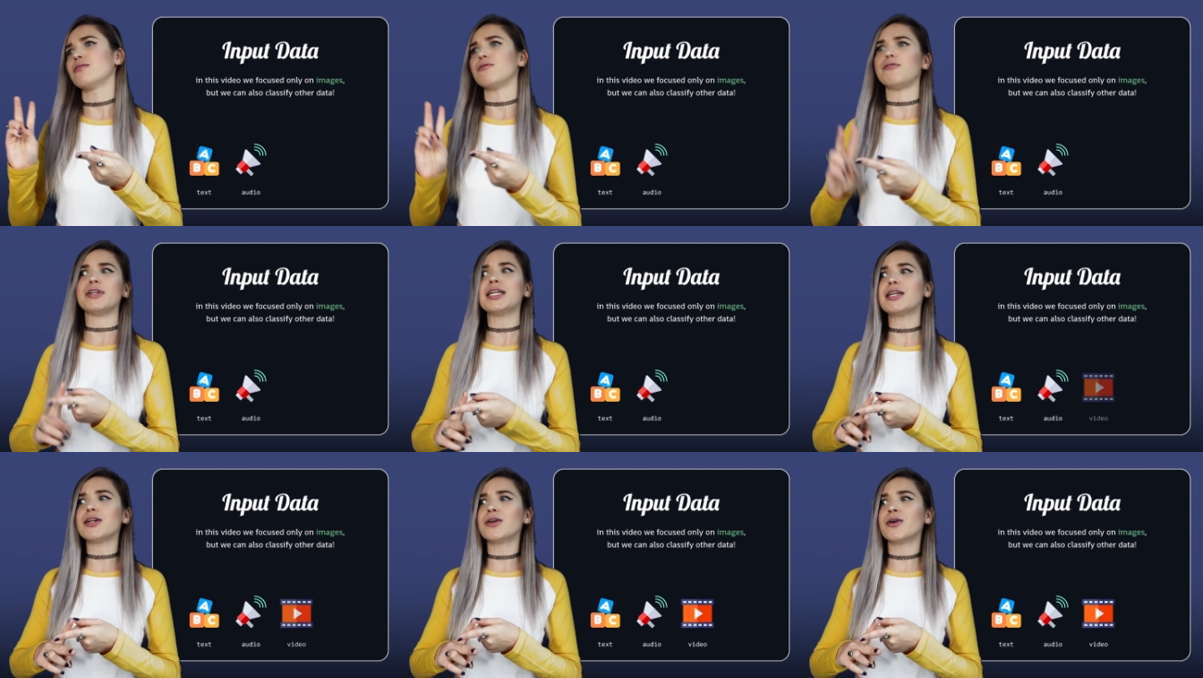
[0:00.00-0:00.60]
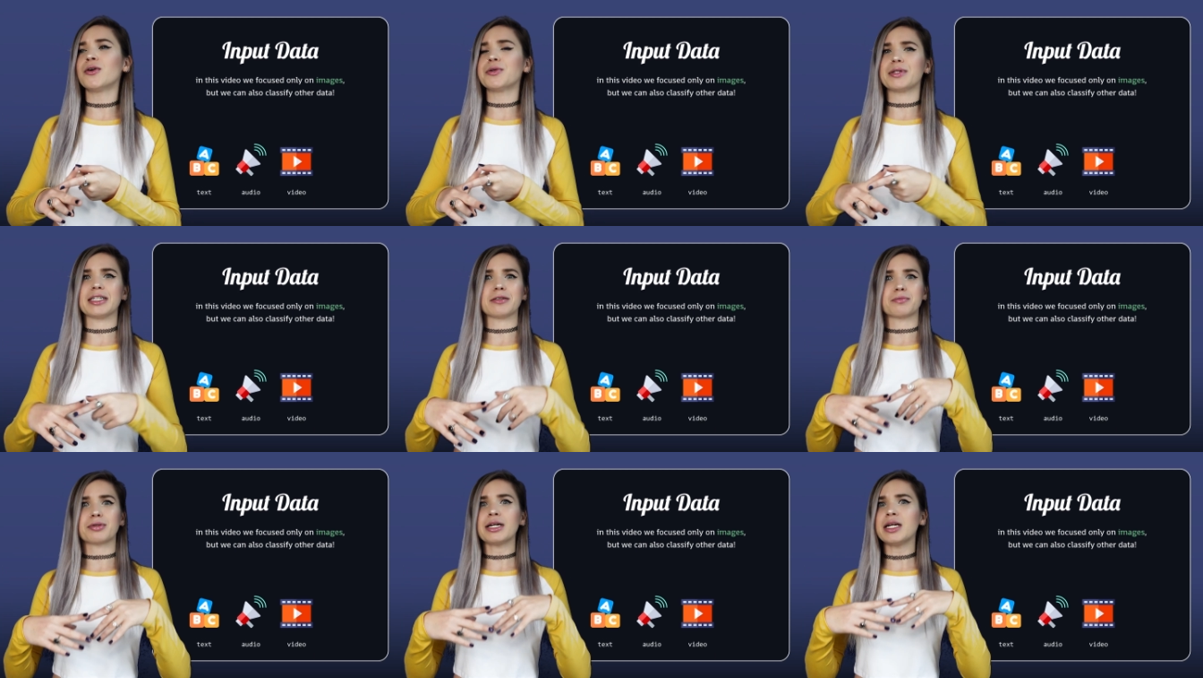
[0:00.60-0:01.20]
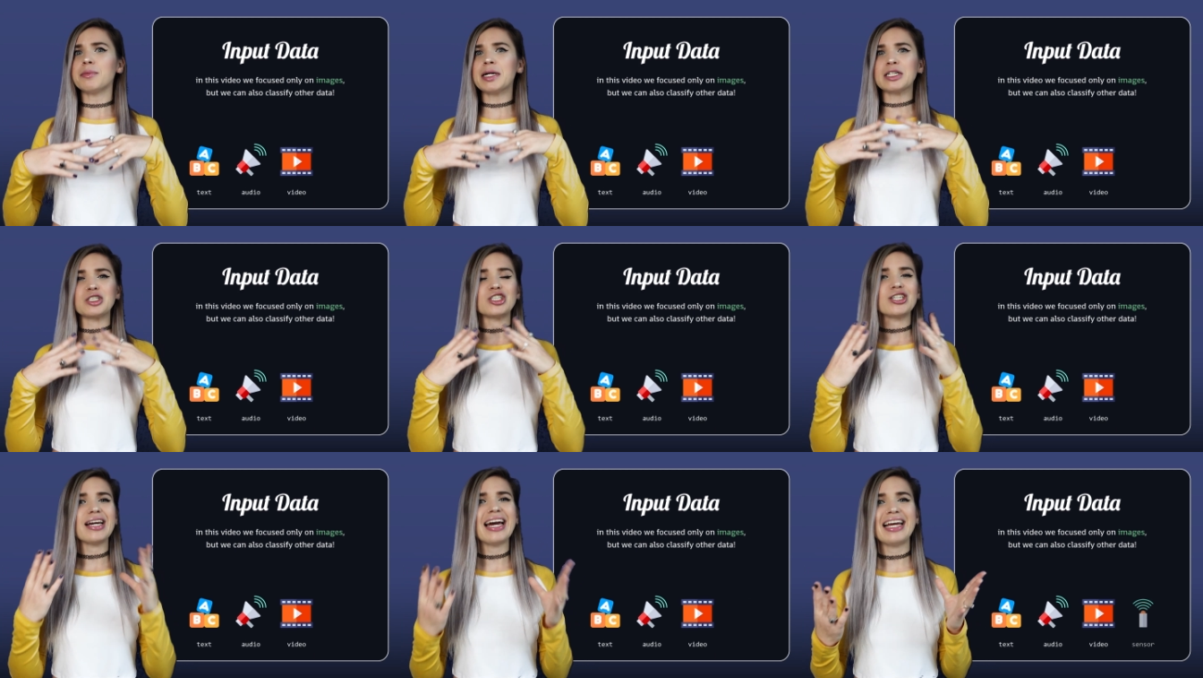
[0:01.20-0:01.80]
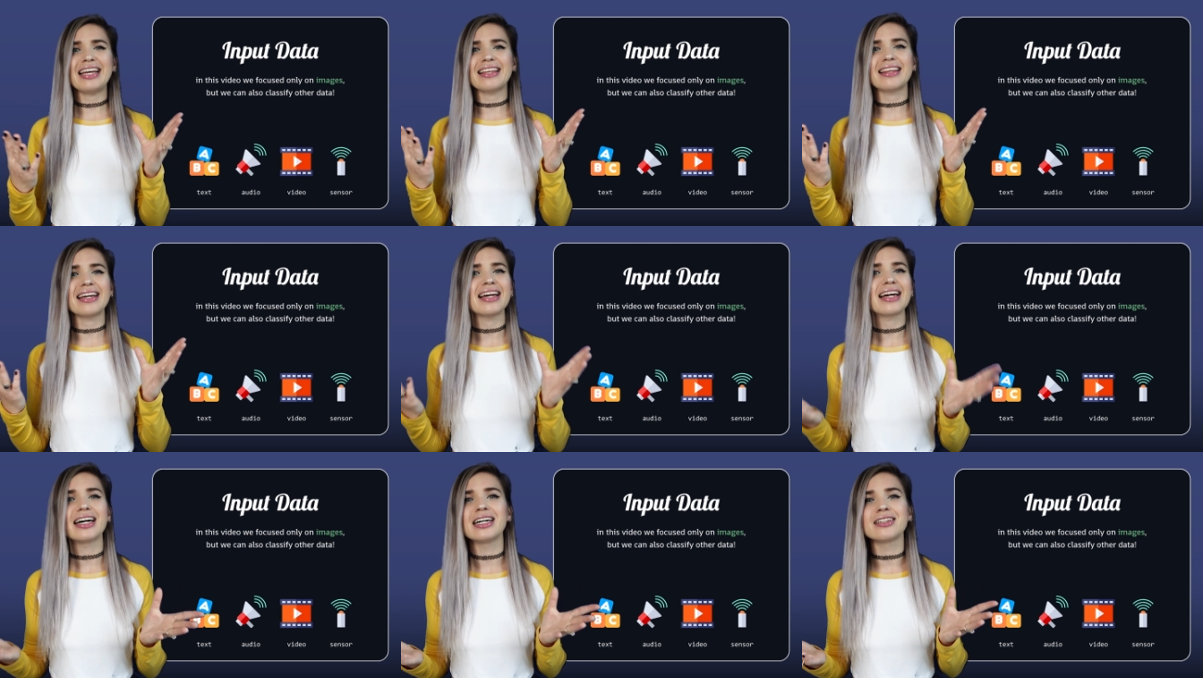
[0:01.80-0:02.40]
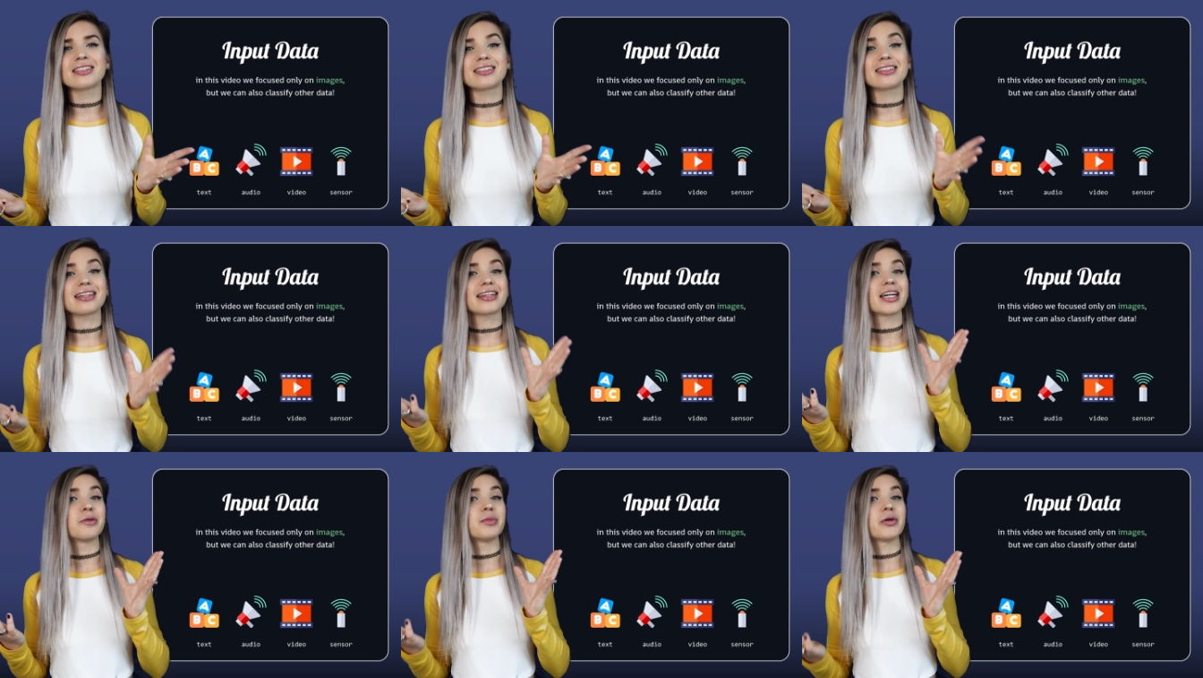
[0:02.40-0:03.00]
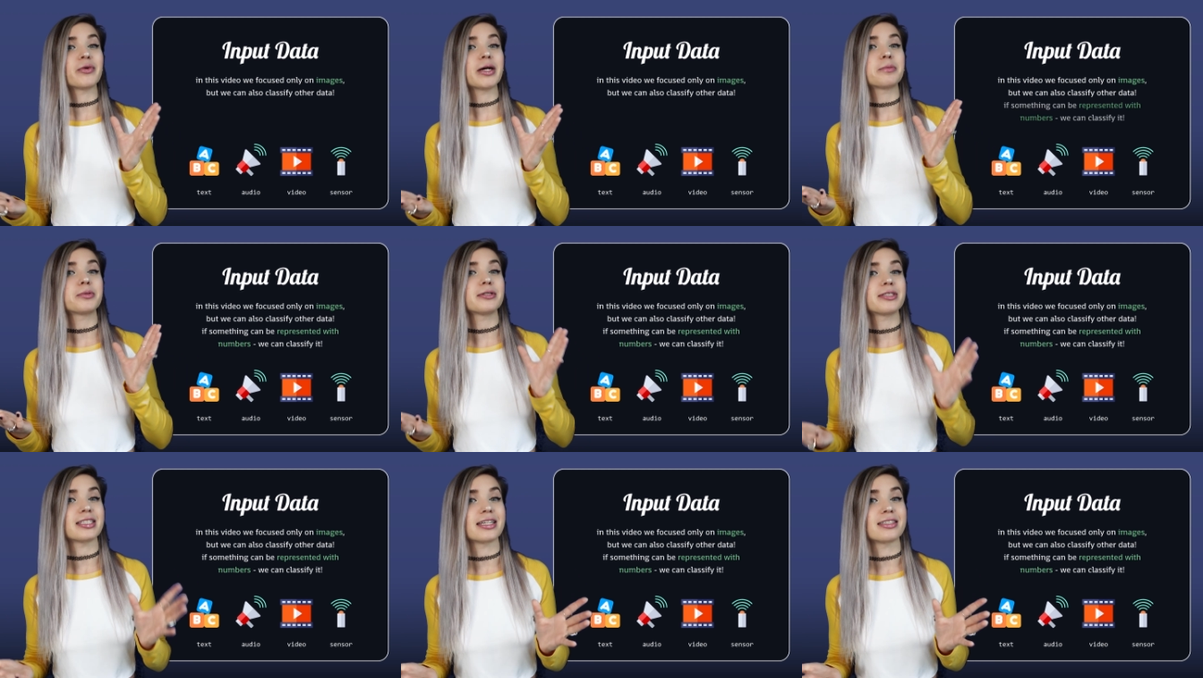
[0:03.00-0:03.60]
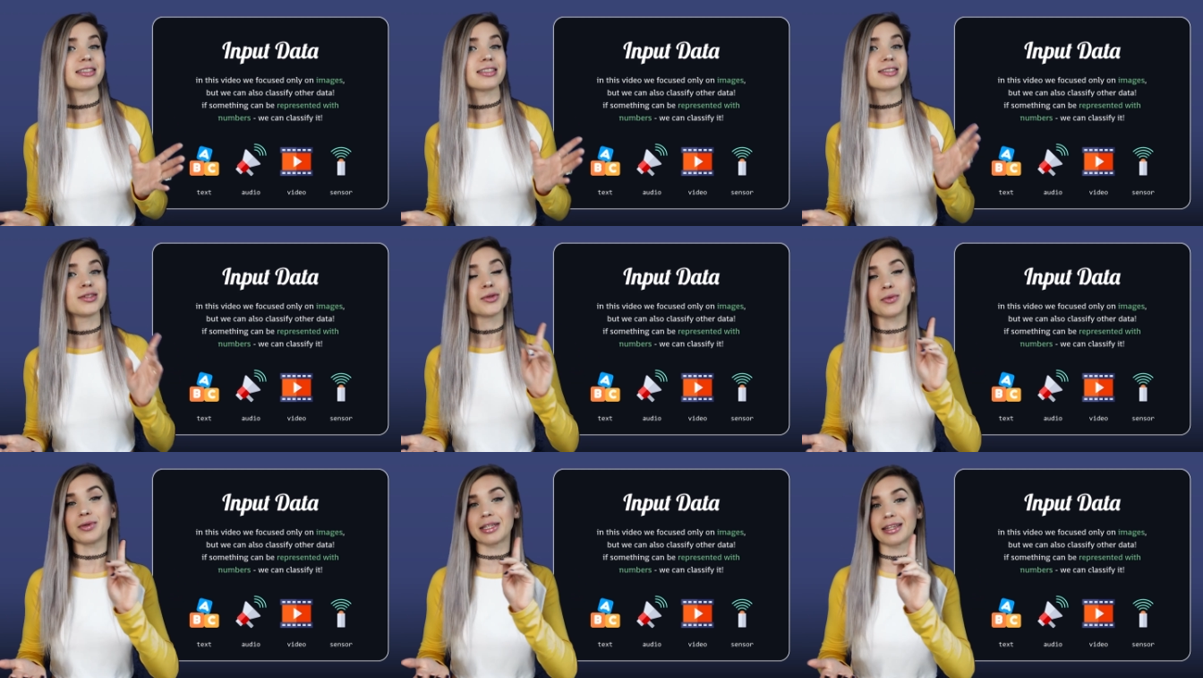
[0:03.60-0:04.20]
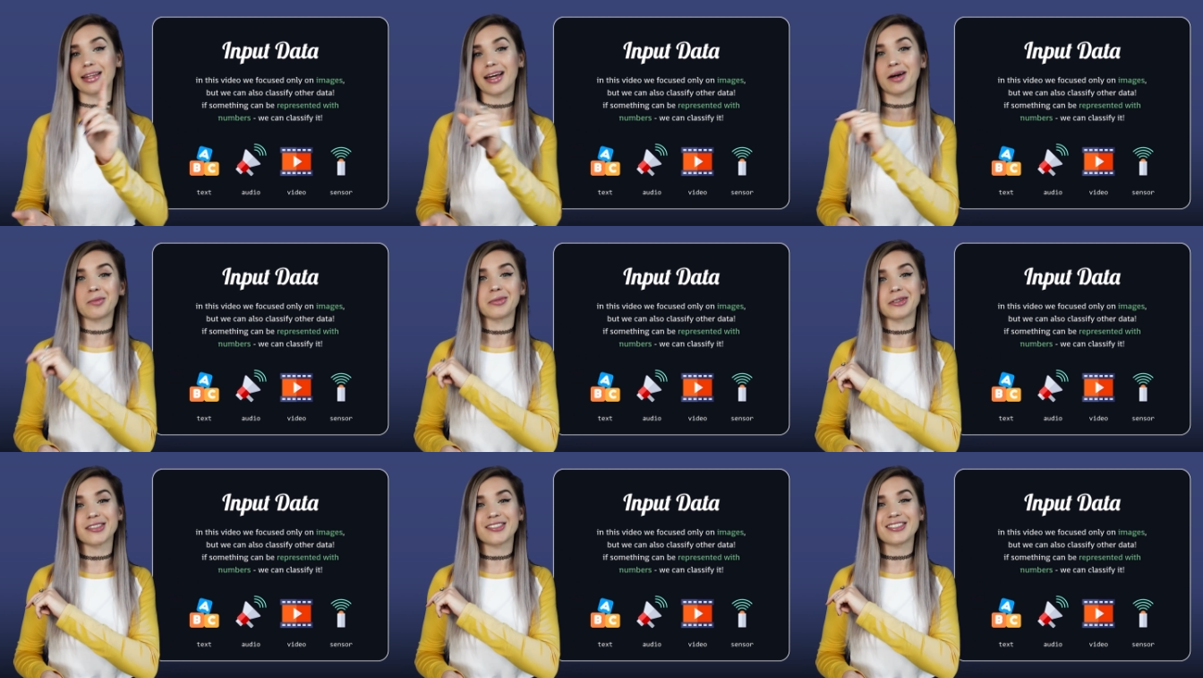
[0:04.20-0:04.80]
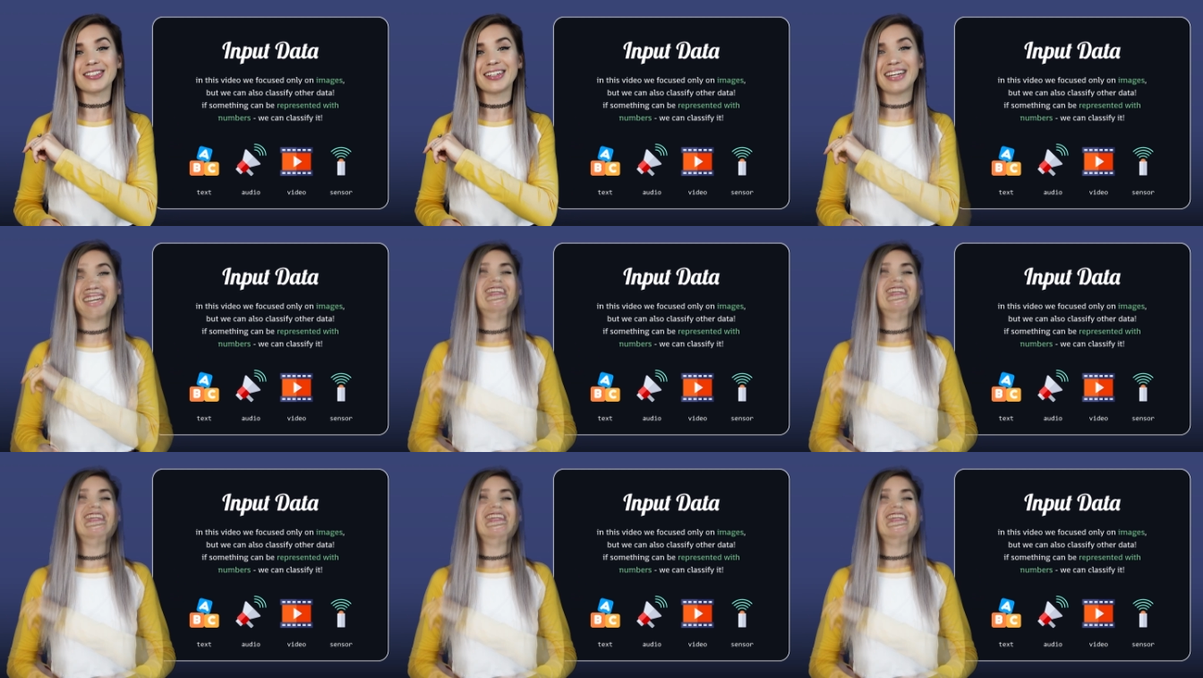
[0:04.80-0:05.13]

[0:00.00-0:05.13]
video, and pretty much anything else that can be represented with numbers.